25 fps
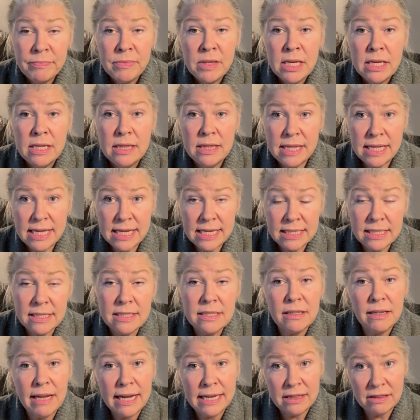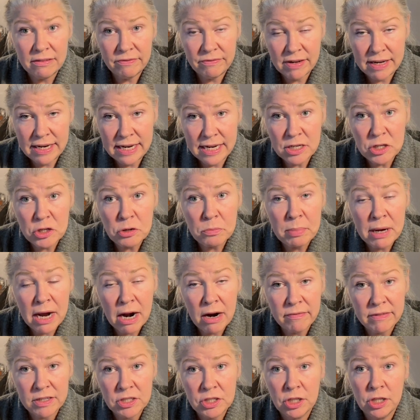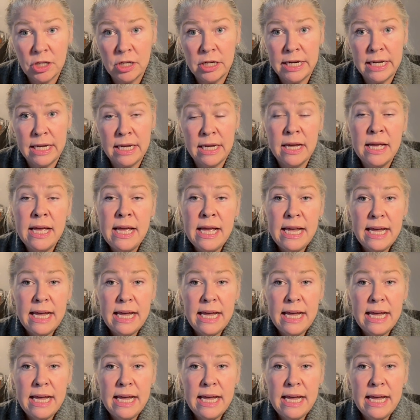This, like the financial power of attorney,